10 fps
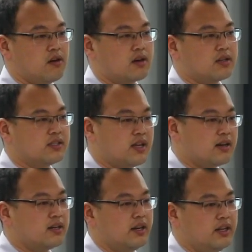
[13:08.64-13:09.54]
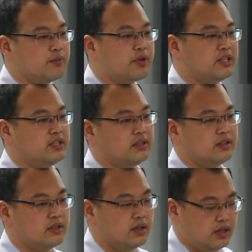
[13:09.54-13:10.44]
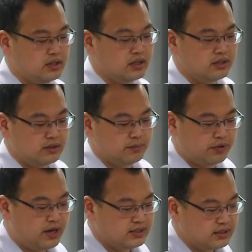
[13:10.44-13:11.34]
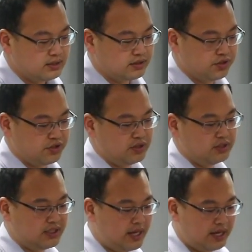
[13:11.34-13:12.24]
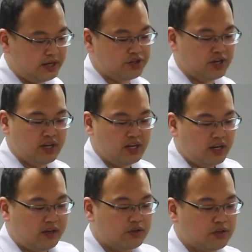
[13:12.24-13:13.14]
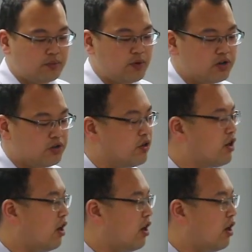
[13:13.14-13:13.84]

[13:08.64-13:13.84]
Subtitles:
are sunk in the pricing decision stage, and also the marginal